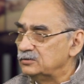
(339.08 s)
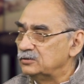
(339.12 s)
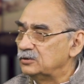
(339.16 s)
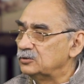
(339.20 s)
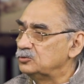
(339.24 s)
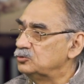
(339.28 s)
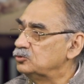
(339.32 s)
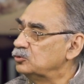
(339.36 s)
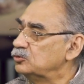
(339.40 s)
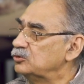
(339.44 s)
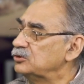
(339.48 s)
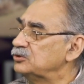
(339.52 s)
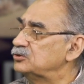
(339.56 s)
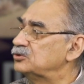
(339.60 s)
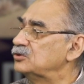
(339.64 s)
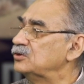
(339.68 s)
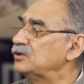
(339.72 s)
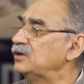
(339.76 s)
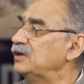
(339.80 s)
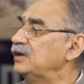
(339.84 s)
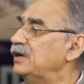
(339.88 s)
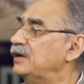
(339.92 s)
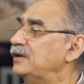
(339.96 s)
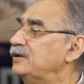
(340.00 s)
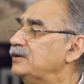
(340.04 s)
The
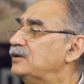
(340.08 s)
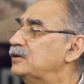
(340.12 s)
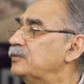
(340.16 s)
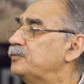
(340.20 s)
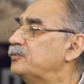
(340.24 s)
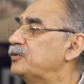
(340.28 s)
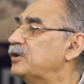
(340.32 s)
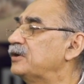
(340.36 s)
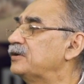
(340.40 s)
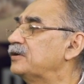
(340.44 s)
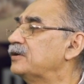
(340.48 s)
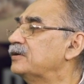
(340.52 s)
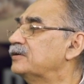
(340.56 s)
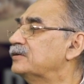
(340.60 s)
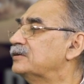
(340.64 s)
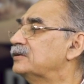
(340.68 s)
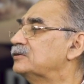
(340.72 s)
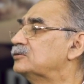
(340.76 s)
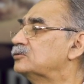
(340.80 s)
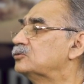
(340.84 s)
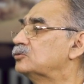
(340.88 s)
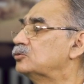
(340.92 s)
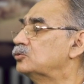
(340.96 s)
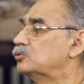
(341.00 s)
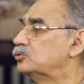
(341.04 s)
judiciary interpreted
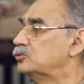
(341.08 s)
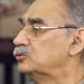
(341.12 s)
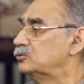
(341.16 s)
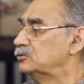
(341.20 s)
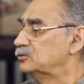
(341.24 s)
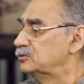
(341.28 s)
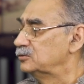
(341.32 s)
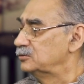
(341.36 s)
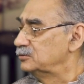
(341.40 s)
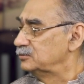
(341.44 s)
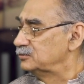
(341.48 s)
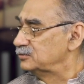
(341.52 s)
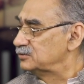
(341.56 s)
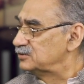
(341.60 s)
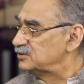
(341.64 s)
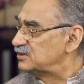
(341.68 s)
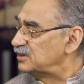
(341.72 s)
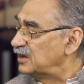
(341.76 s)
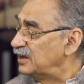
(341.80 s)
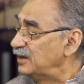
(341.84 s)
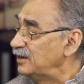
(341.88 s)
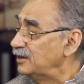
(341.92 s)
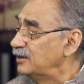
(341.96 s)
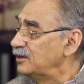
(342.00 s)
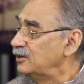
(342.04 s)
this to
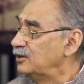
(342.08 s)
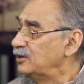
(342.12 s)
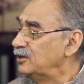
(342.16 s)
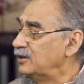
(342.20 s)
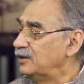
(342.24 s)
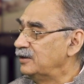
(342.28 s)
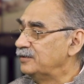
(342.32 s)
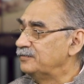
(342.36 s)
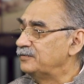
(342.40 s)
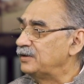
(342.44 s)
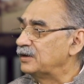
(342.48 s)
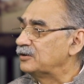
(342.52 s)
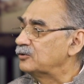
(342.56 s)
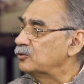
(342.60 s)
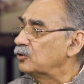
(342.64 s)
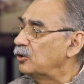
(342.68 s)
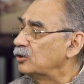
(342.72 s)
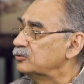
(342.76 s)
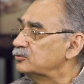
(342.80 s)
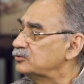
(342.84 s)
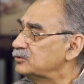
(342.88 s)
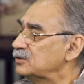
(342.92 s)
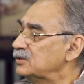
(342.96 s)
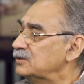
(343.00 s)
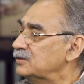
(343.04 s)
say that
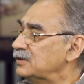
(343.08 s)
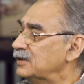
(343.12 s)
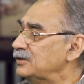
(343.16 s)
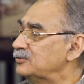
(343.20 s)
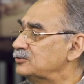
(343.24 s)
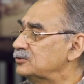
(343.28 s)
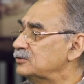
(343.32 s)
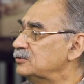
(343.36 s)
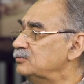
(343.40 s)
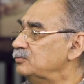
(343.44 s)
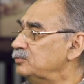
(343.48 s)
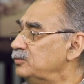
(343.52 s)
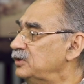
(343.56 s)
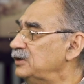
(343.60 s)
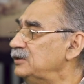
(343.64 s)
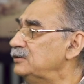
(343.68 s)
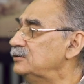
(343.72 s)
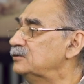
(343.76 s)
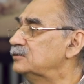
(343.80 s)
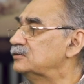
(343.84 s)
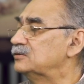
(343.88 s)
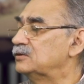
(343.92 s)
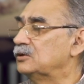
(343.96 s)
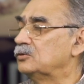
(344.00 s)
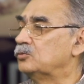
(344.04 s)
consultation
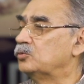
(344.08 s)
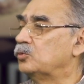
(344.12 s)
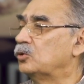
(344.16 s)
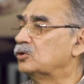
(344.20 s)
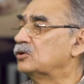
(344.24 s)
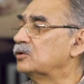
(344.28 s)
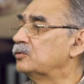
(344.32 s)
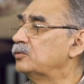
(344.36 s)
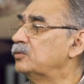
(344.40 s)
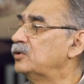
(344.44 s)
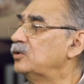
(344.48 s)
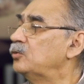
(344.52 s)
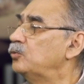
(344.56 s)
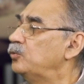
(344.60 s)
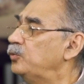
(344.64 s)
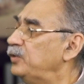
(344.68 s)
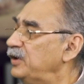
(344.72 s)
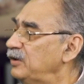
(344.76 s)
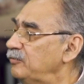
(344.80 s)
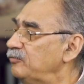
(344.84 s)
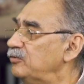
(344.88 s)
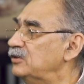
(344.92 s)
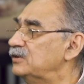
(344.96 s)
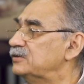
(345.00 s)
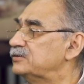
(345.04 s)
means that whatever
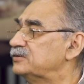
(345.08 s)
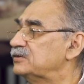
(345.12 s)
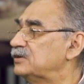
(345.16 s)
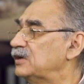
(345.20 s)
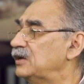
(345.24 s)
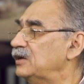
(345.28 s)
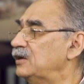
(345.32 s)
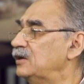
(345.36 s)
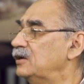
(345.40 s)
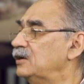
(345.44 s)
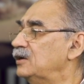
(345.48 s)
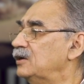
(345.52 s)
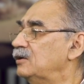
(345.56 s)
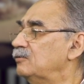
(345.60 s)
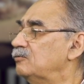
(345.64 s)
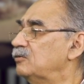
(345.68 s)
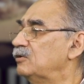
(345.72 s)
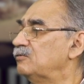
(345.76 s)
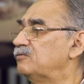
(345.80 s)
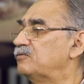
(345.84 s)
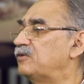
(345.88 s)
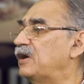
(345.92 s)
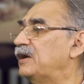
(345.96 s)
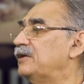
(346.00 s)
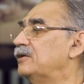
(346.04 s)
we will say
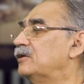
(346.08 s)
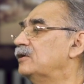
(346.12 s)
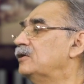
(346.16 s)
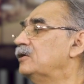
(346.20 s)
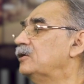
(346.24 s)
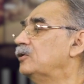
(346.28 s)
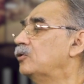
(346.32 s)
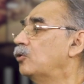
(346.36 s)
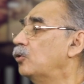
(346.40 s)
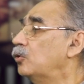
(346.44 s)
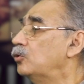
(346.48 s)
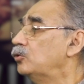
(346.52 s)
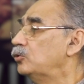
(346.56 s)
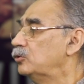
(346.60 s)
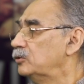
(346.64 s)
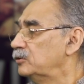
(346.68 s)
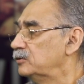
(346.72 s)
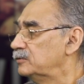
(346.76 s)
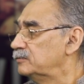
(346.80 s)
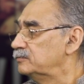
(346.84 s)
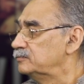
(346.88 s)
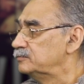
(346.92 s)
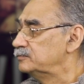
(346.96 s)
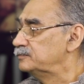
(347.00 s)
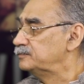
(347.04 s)
will finally hold.
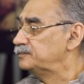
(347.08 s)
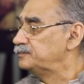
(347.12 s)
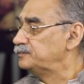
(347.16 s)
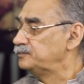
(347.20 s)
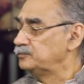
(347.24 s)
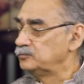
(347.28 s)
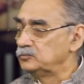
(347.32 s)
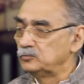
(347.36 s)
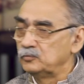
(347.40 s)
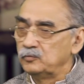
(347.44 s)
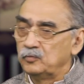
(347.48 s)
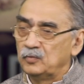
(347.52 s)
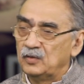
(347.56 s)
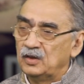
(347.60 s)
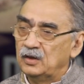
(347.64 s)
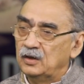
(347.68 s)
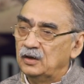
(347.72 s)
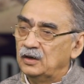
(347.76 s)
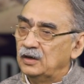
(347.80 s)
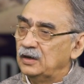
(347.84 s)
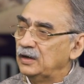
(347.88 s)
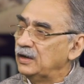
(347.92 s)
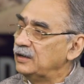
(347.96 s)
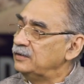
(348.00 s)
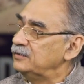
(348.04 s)

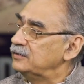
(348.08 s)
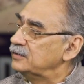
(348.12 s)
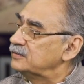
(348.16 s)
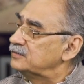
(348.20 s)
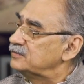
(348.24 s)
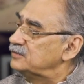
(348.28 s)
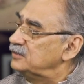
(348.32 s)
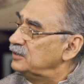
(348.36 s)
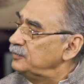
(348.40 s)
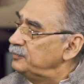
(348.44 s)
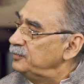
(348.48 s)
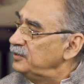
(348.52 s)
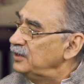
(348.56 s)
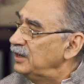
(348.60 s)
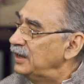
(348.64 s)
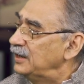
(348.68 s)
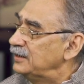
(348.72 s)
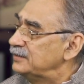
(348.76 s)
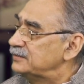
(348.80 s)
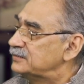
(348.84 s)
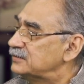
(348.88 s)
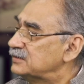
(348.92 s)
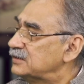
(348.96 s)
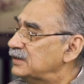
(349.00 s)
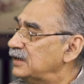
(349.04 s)
In the
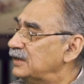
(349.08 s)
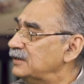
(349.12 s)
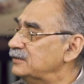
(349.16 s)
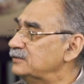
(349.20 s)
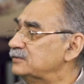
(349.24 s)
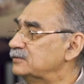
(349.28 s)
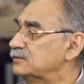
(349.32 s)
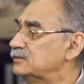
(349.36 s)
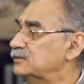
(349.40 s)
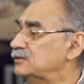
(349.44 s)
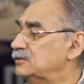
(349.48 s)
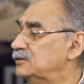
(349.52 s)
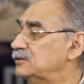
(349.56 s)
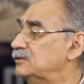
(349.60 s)
CBI's case,